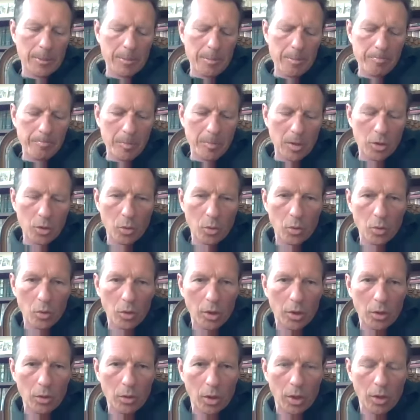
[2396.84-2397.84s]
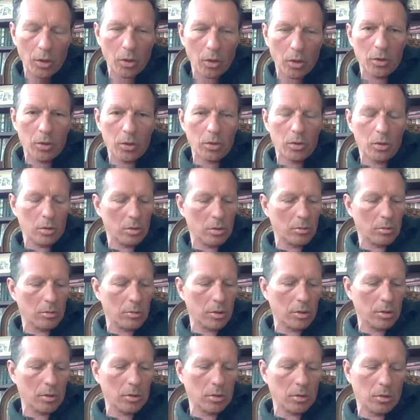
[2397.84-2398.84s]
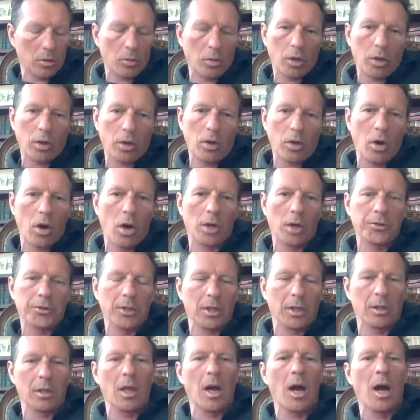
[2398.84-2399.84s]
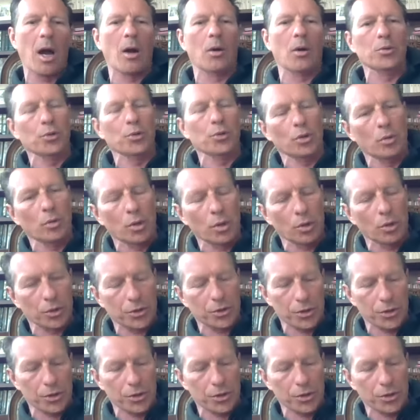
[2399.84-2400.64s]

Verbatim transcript: you you are not you, I mean you, you are not allowed, or you are not